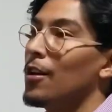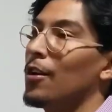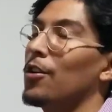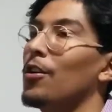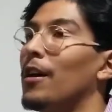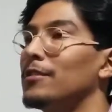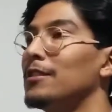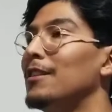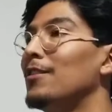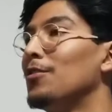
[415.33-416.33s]
you're out to
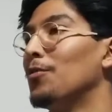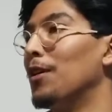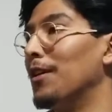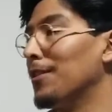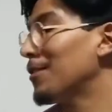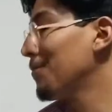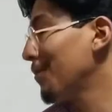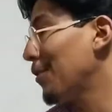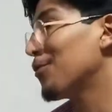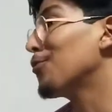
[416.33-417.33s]
dinner with
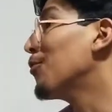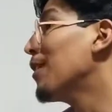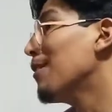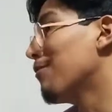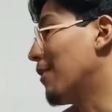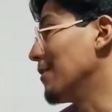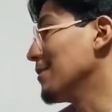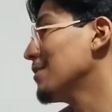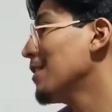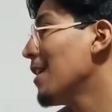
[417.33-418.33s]
three
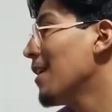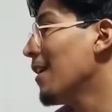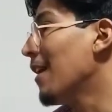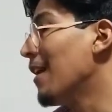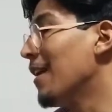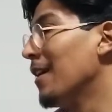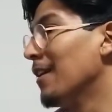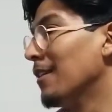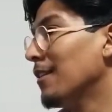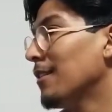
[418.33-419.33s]
friends? Mm-hmm.
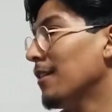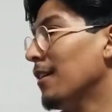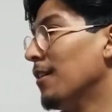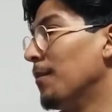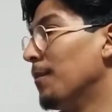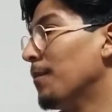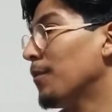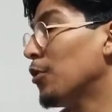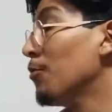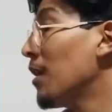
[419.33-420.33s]
and um,
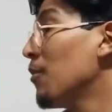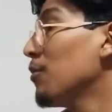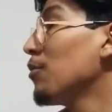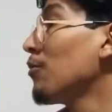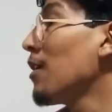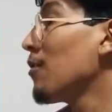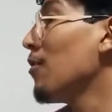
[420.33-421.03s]
you pay with your credit